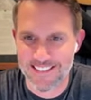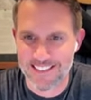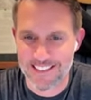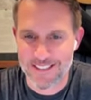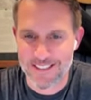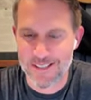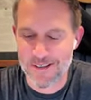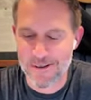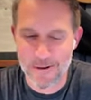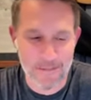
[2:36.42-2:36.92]

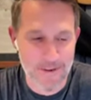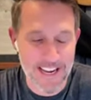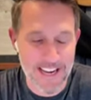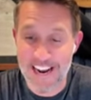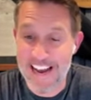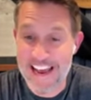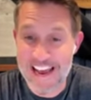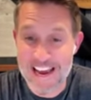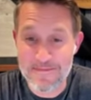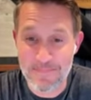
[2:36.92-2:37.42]
Let's do it,
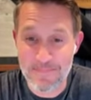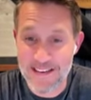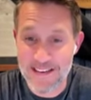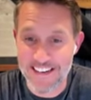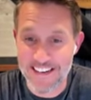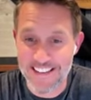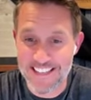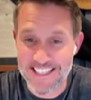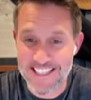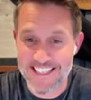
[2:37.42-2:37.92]
man. I hate
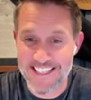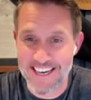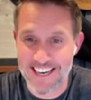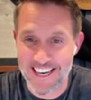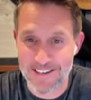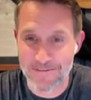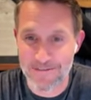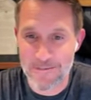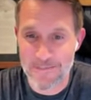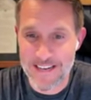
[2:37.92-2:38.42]
being on this
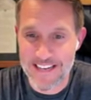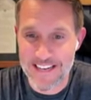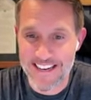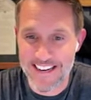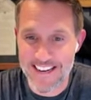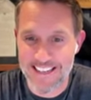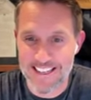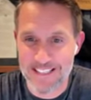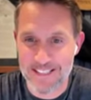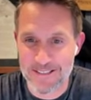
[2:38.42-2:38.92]
side if I'm
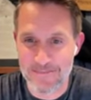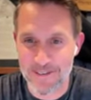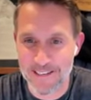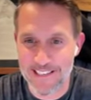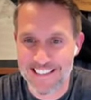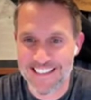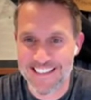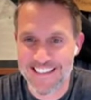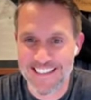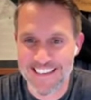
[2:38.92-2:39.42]
being honest,
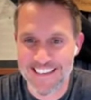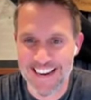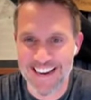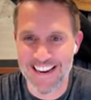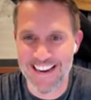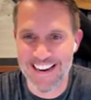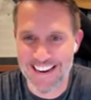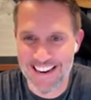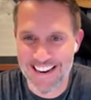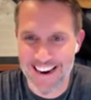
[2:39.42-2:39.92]
but it's
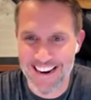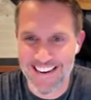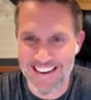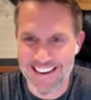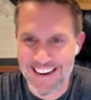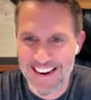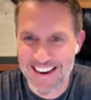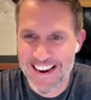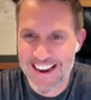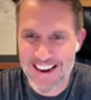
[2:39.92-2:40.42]
different,
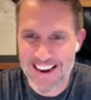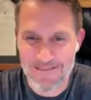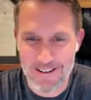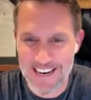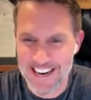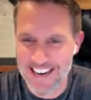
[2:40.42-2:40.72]
isn't I, it?